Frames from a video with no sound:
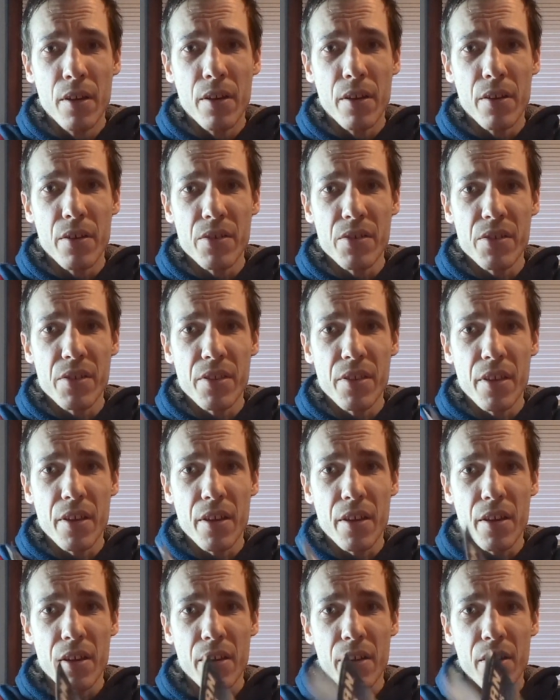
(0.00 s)
is
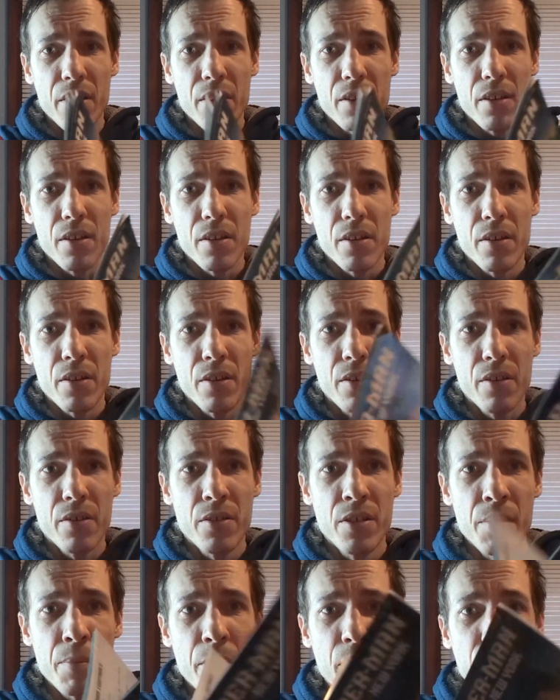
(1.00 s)
they
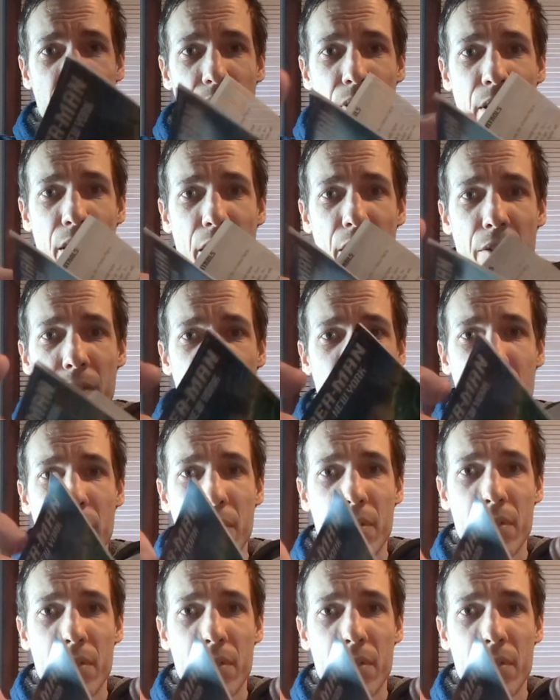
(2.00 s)
typically have